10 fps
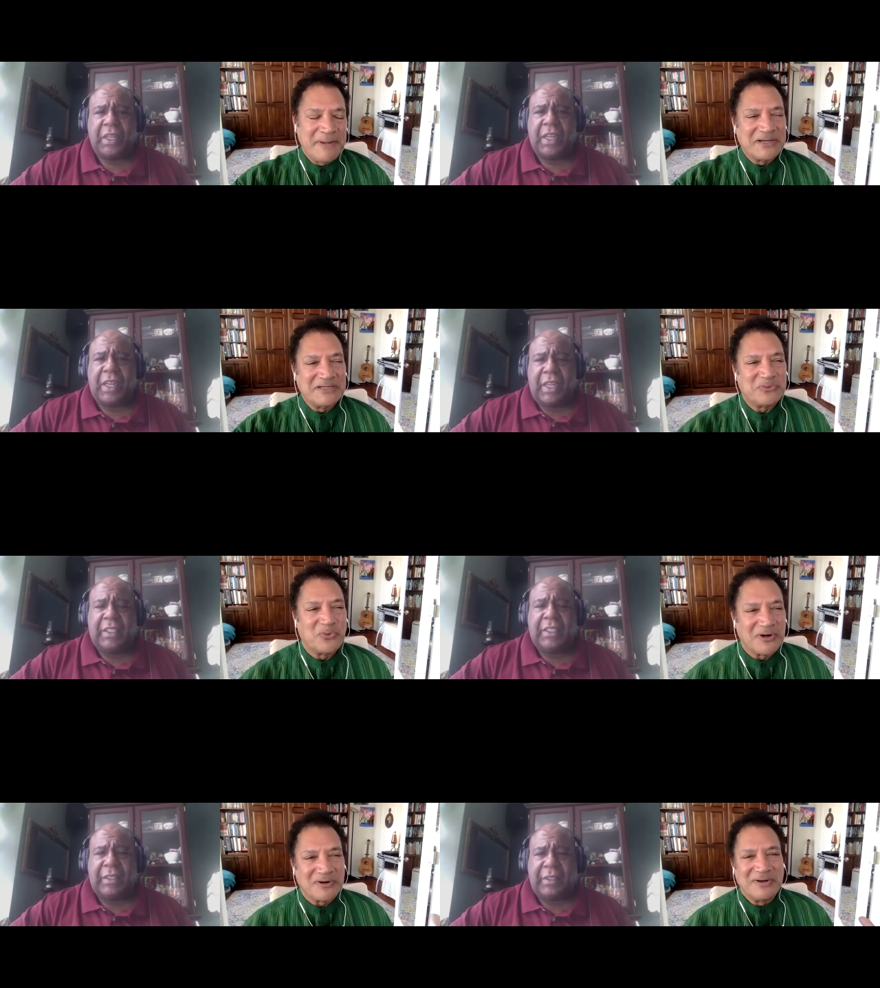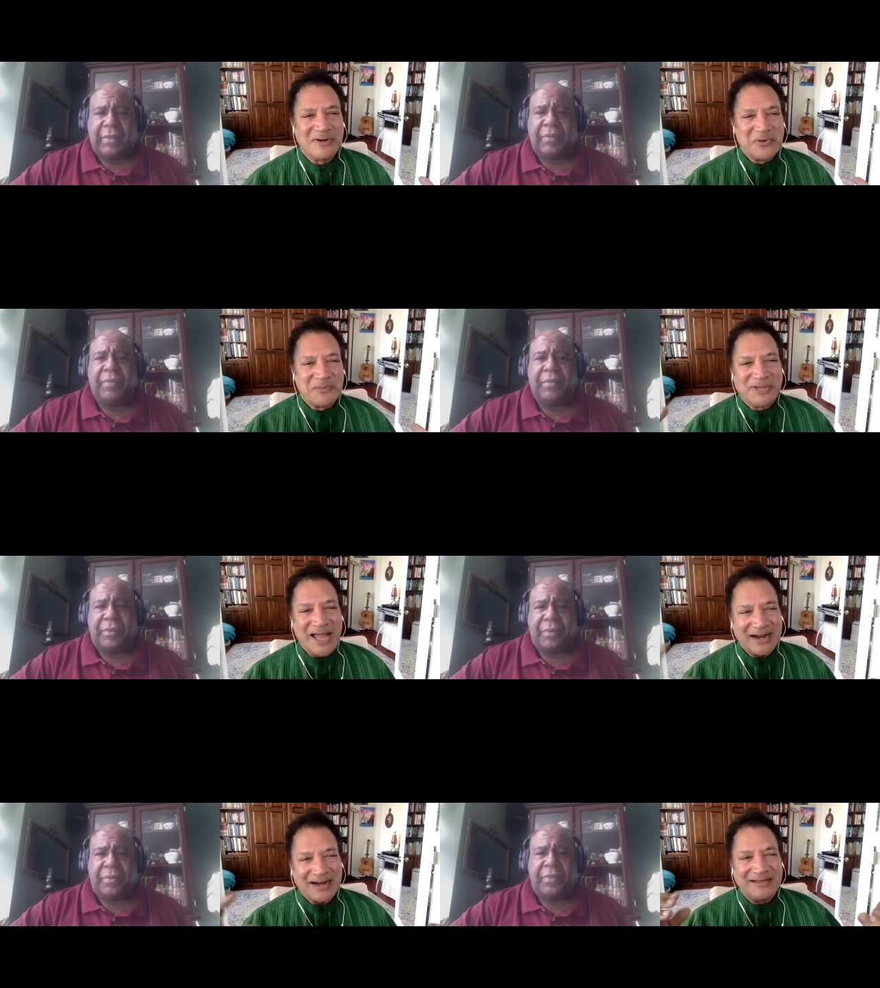Speaker 1: because we're we're
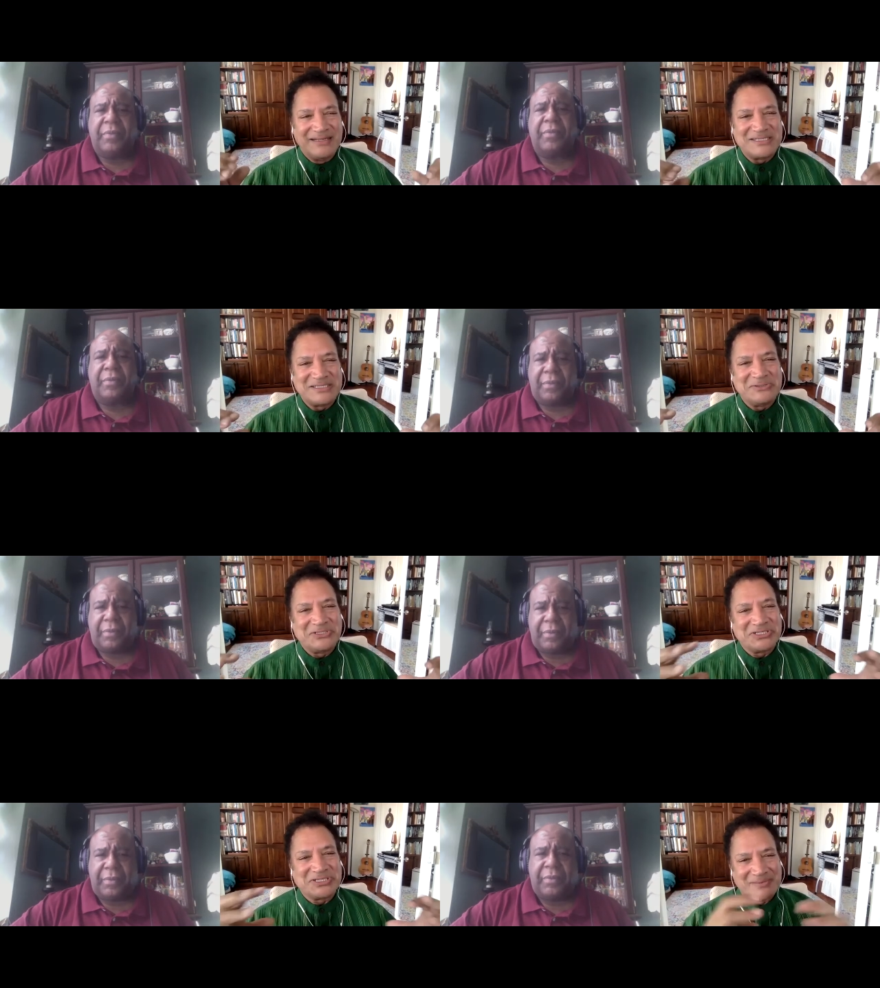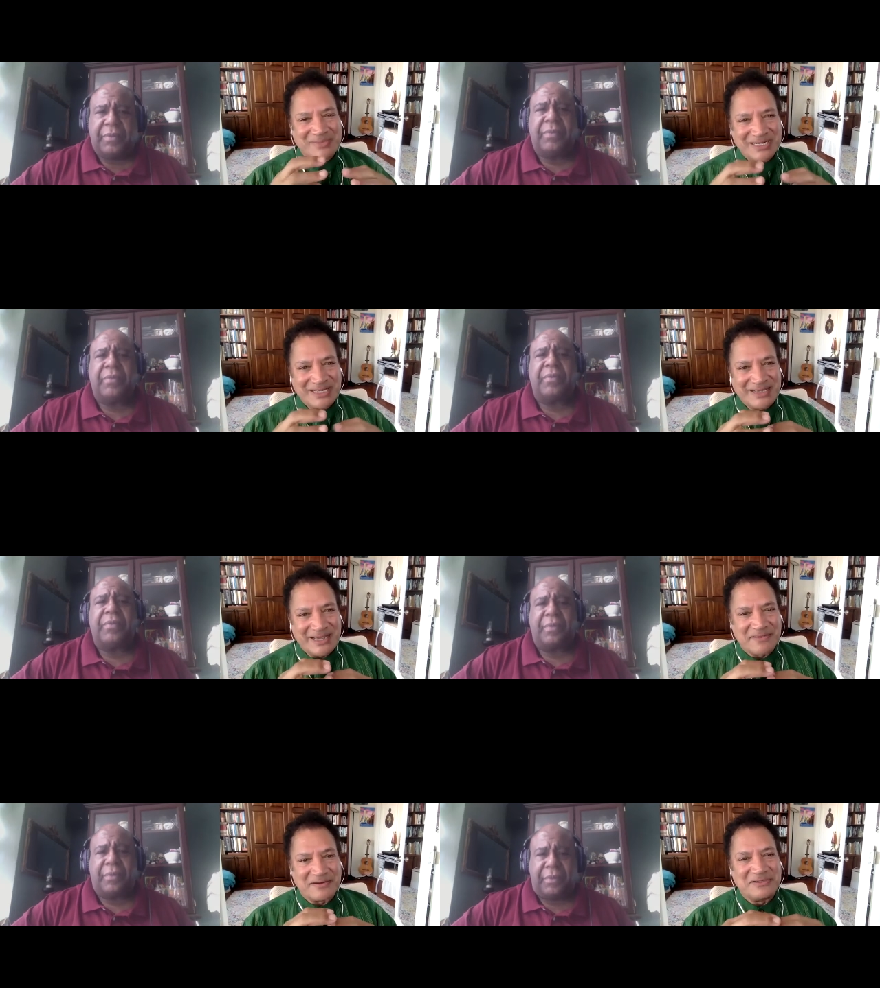black institutions coming
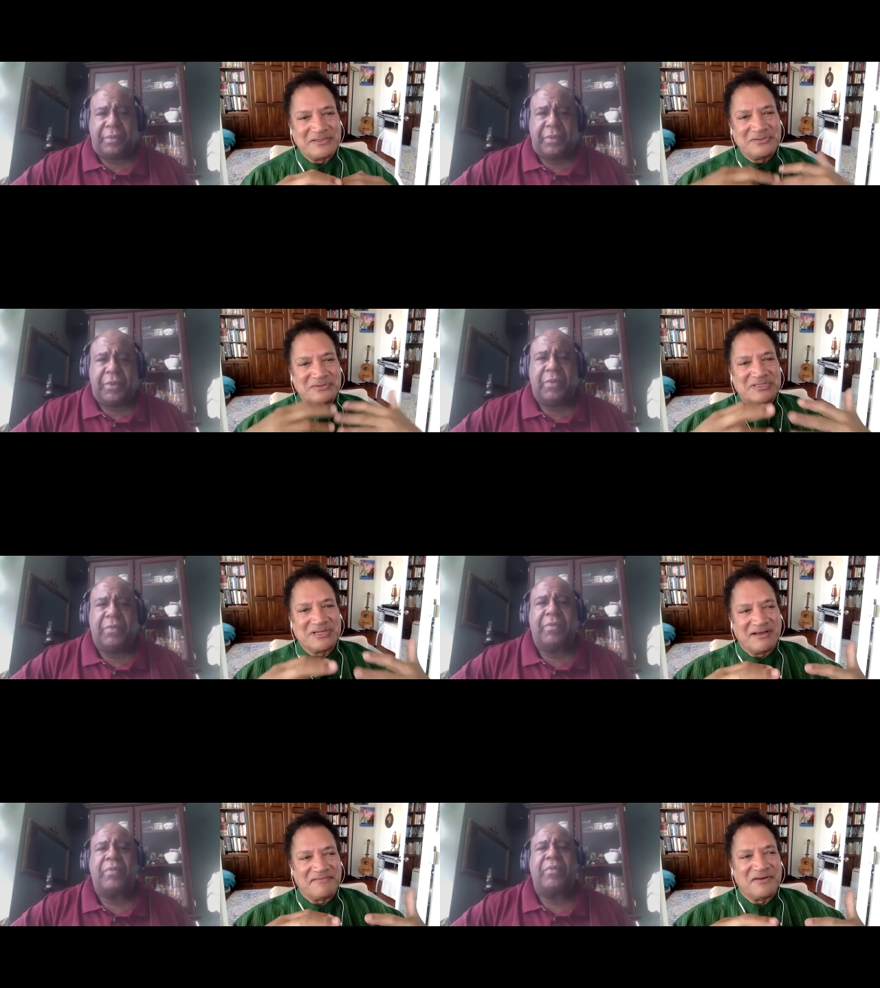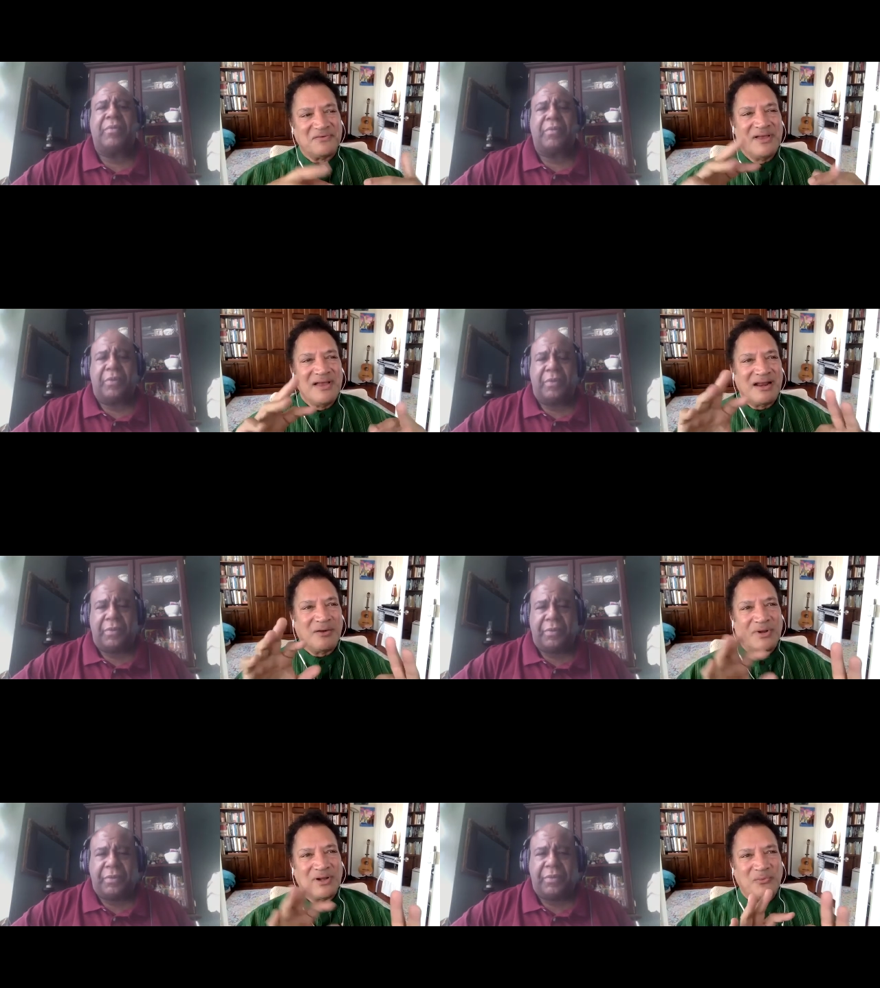together to do stuff, and
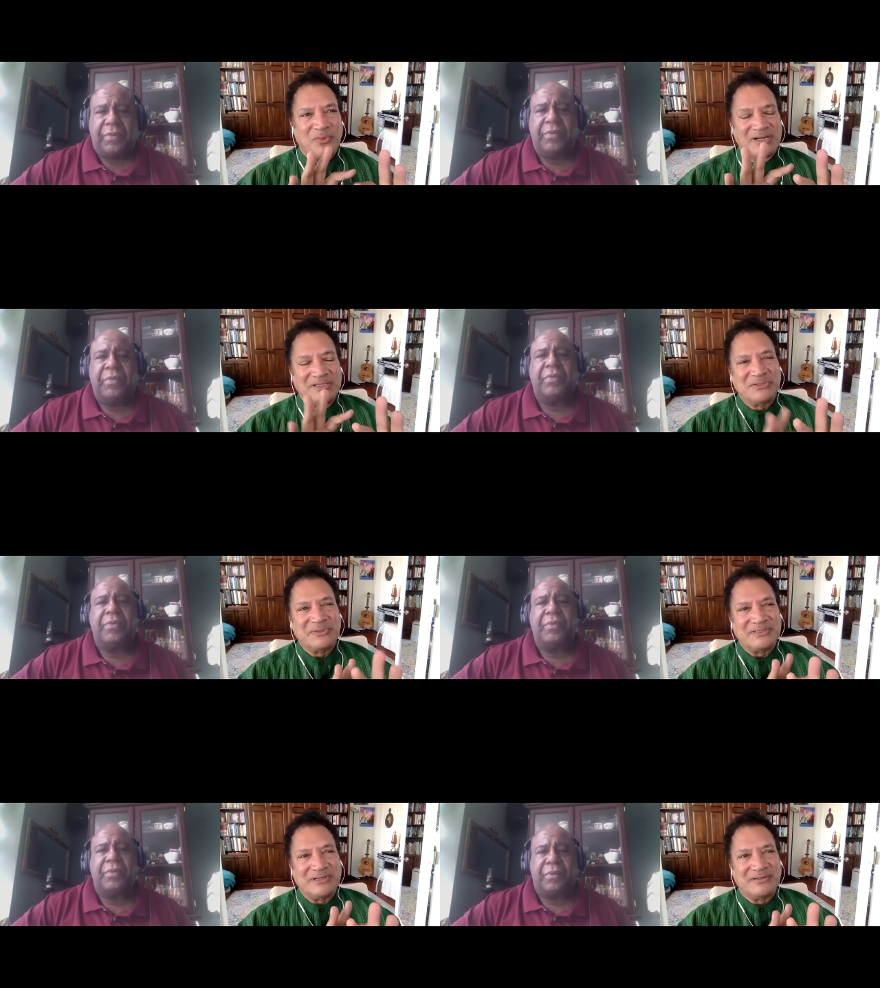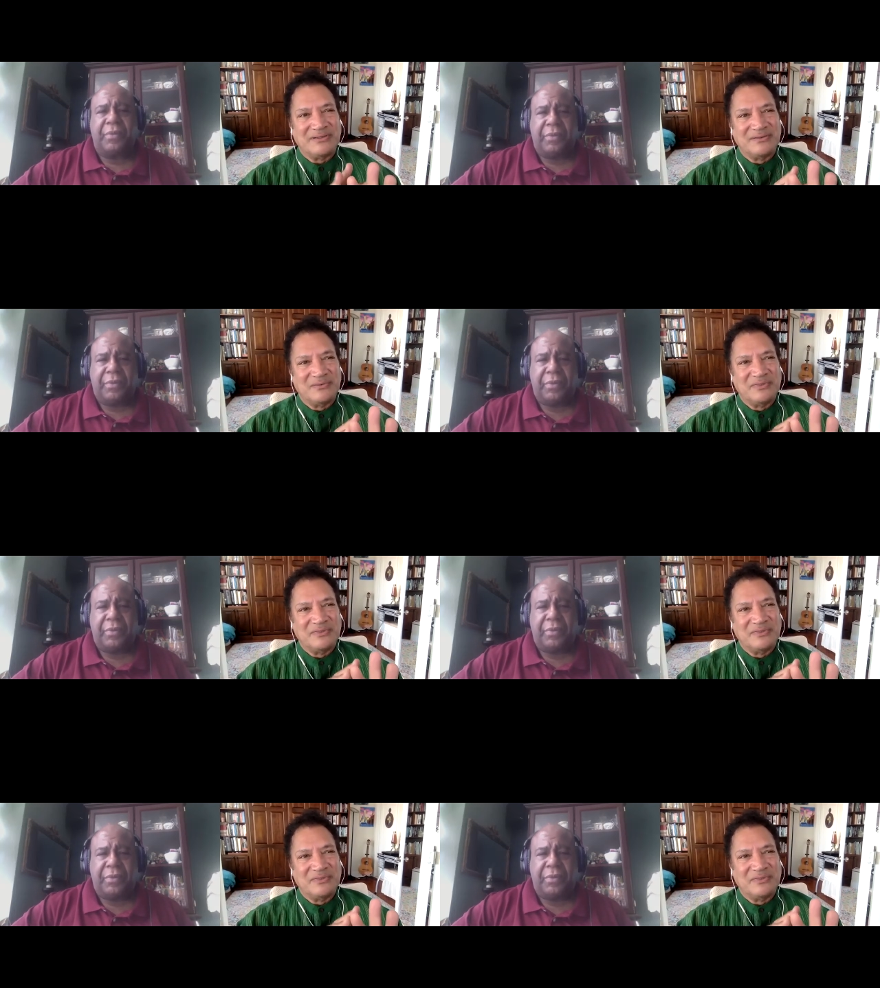and I want I want to do it uh,